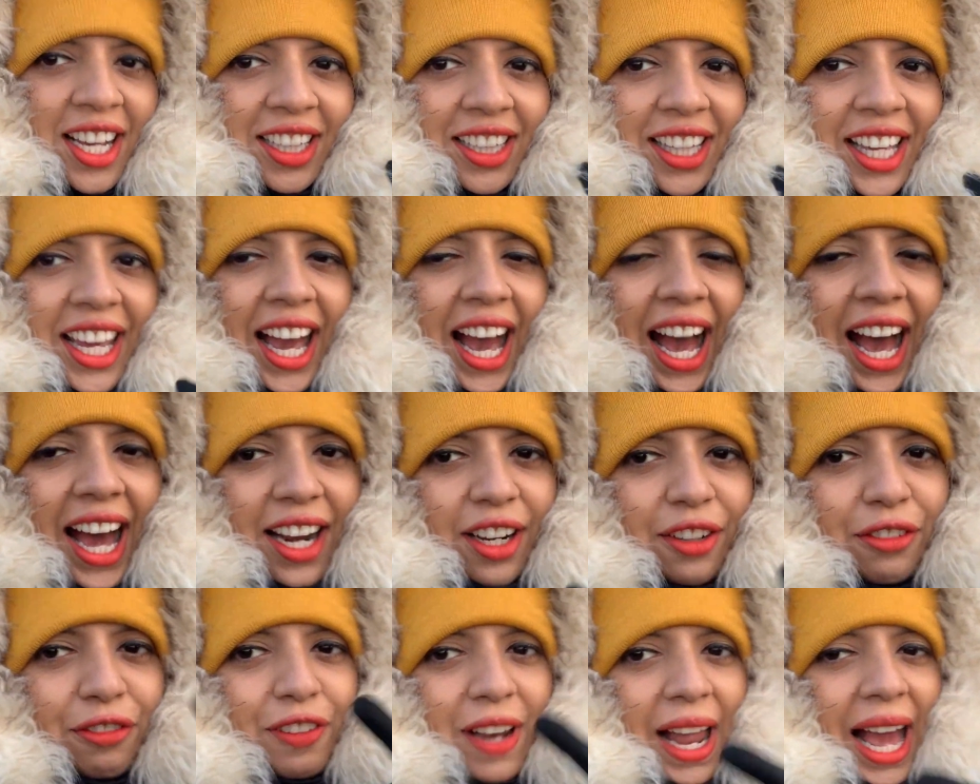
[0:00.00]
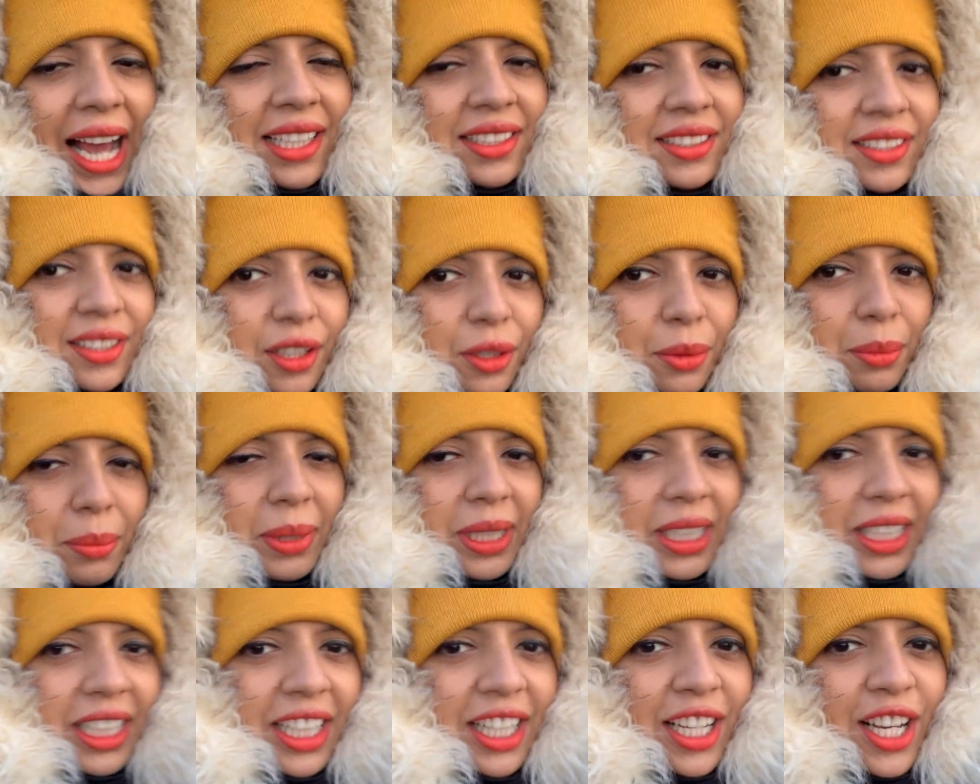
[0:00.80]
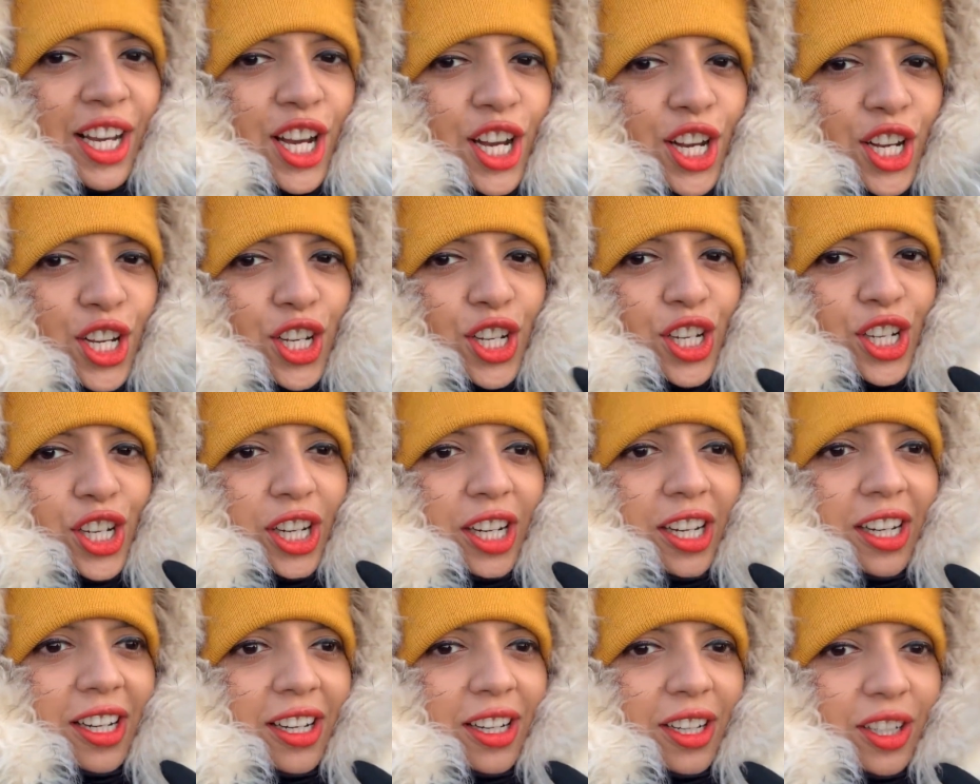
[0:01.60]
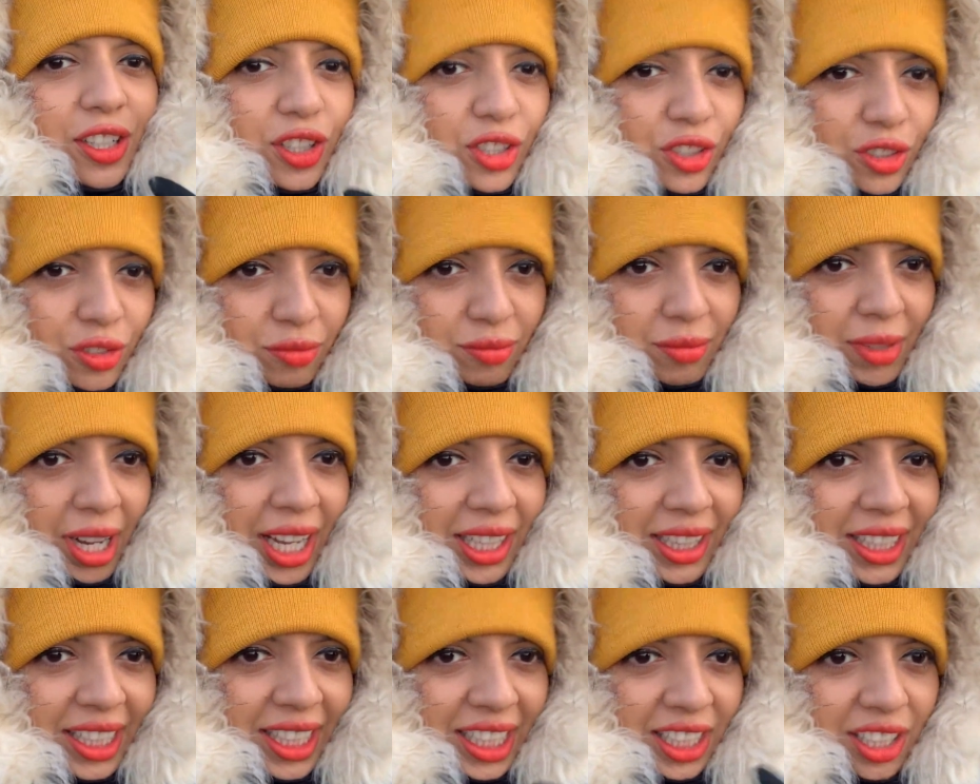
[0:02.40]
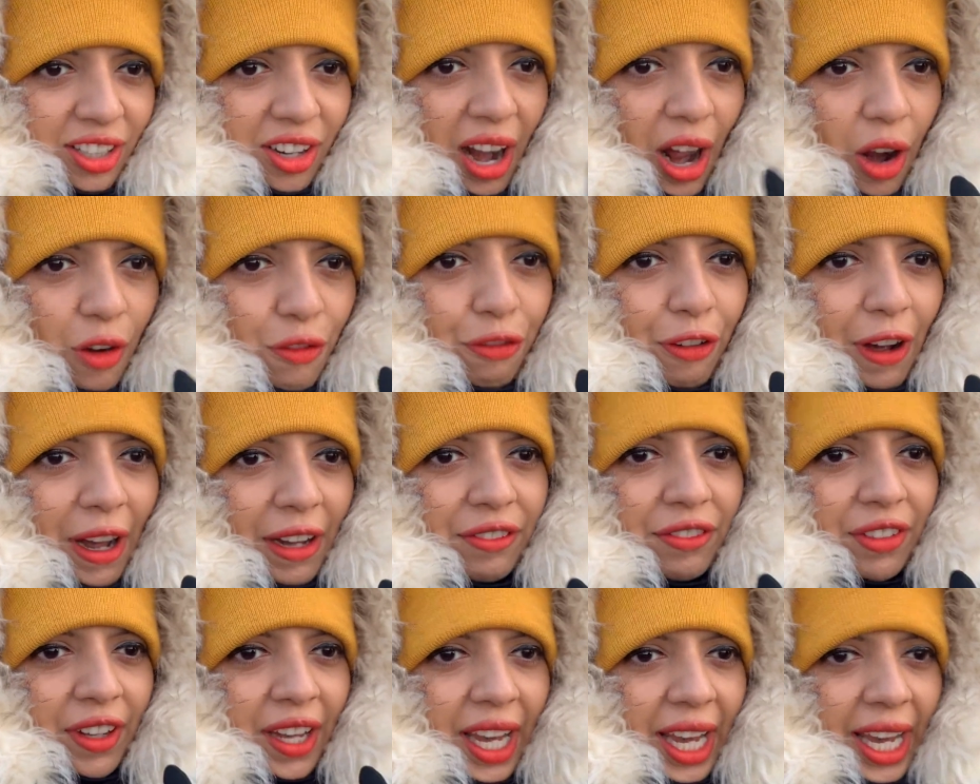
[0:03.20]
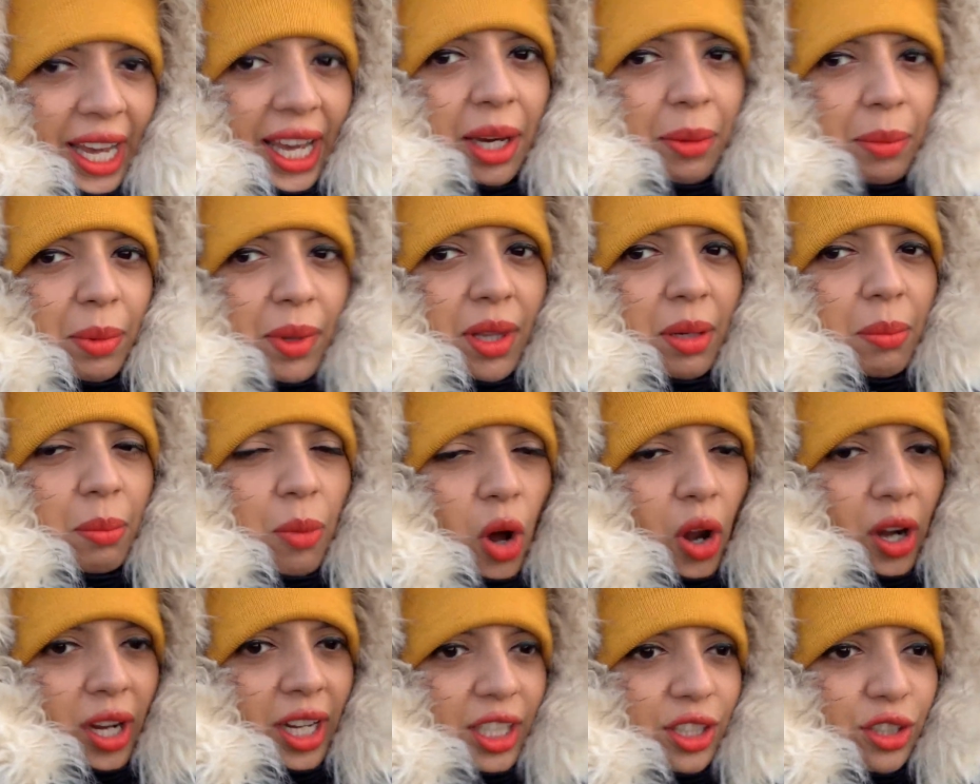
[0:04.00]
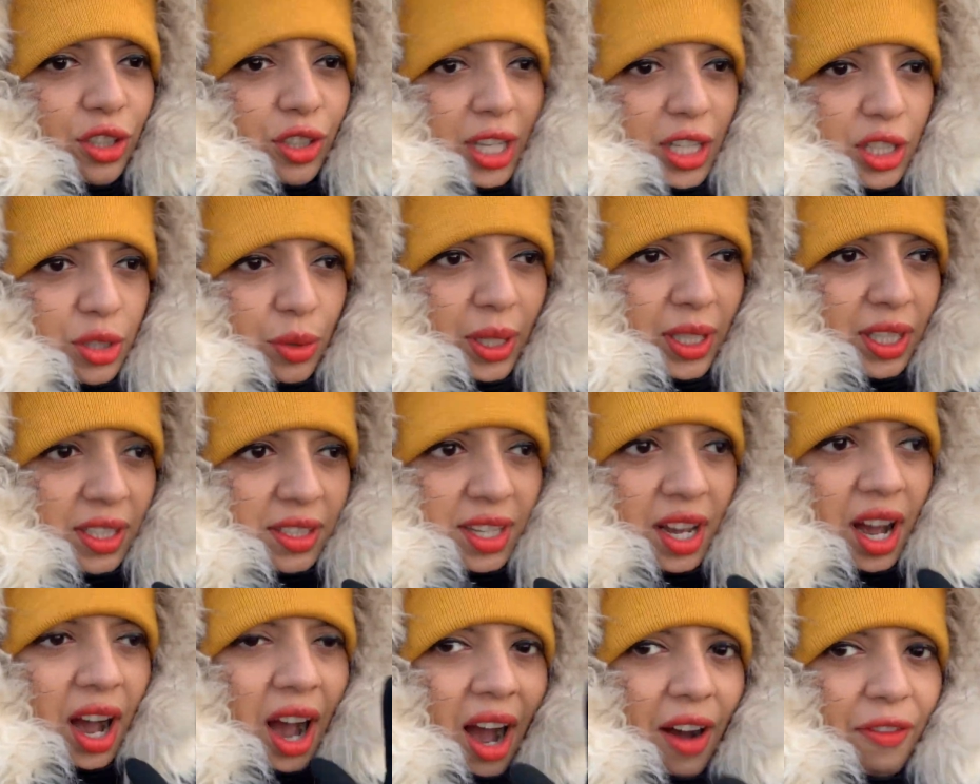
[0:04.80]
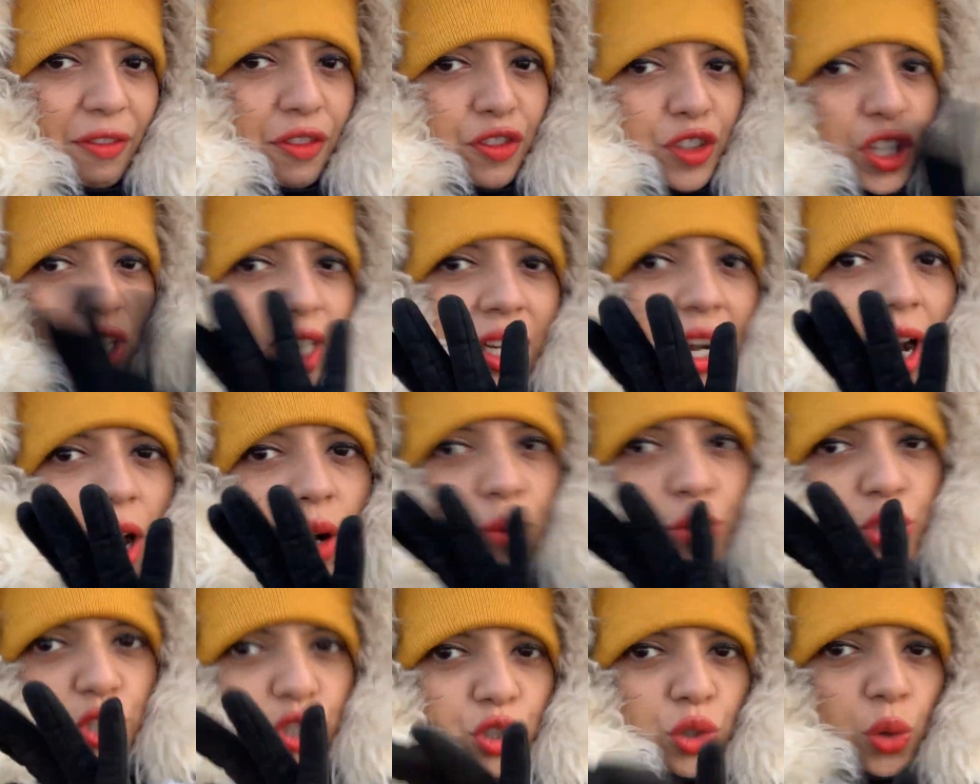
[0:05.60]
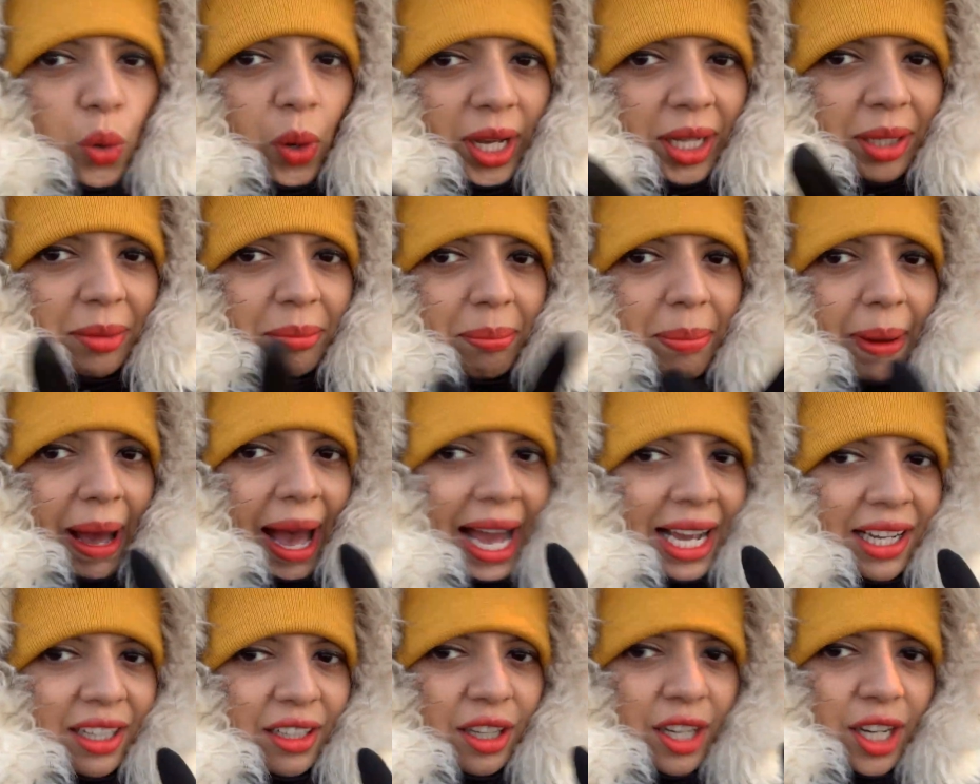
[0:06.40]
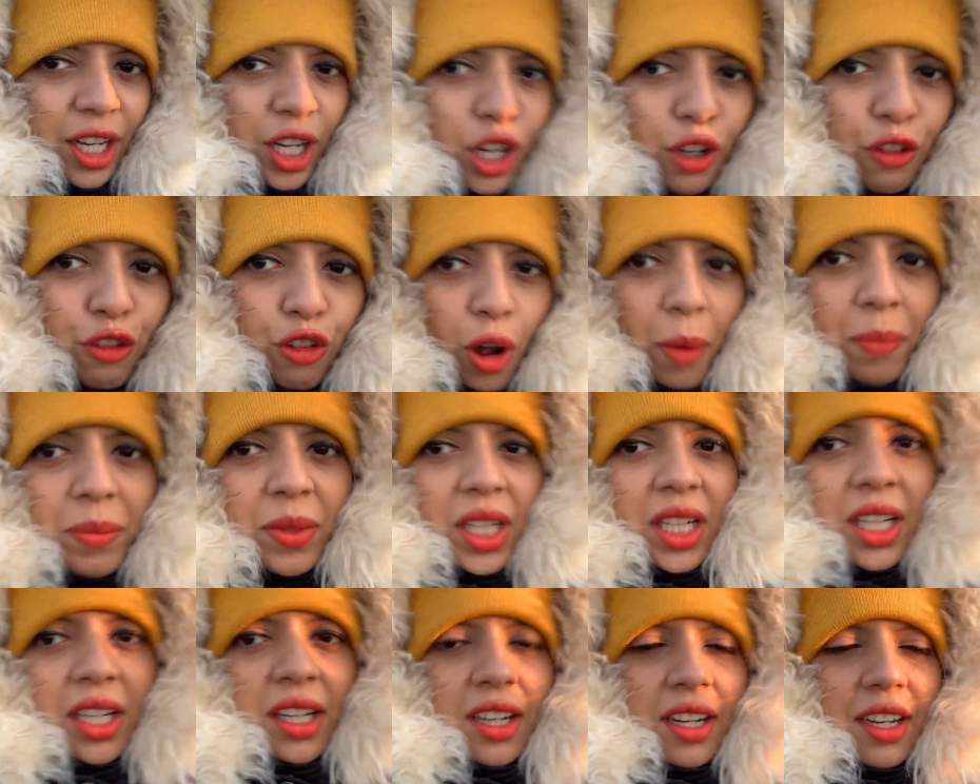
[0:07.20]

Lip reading: They had a flag ceremony, I think at around 5 a.m. in the morning. So that's why there's a half of the crowd which is going back from the